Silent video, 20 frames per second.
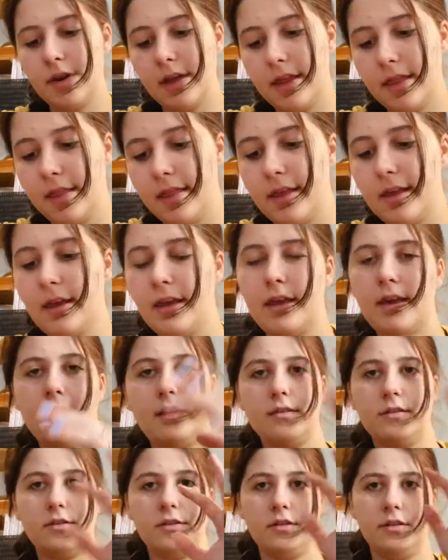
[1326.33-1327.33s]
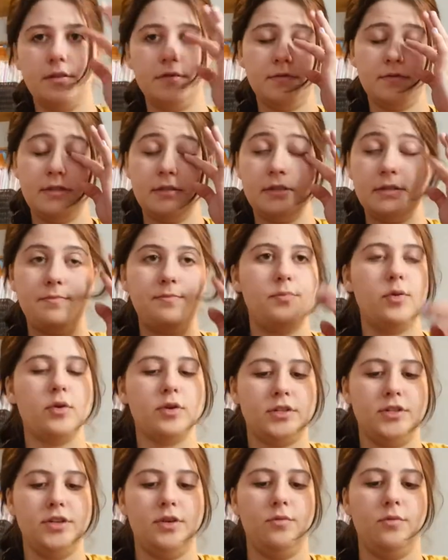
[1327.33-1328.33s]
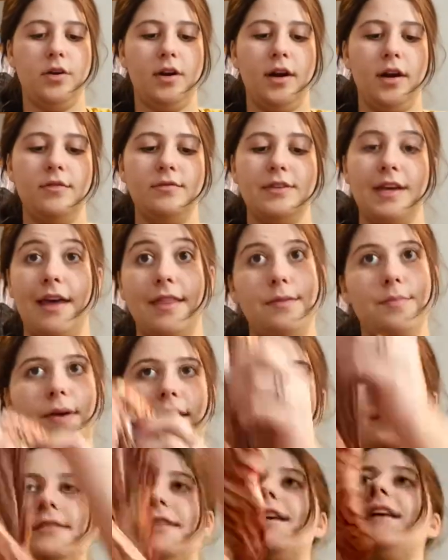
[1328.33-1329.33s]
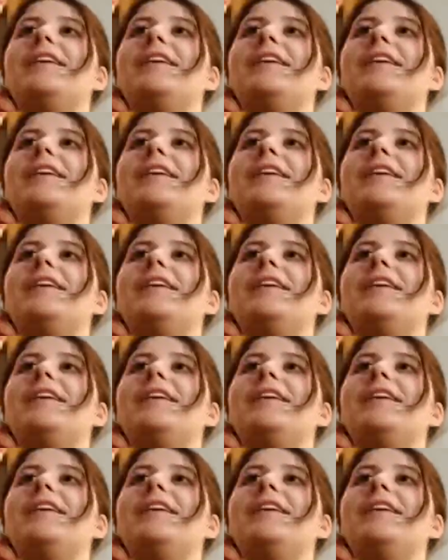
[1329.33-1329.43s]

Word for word: in the little portion where I was at the bins.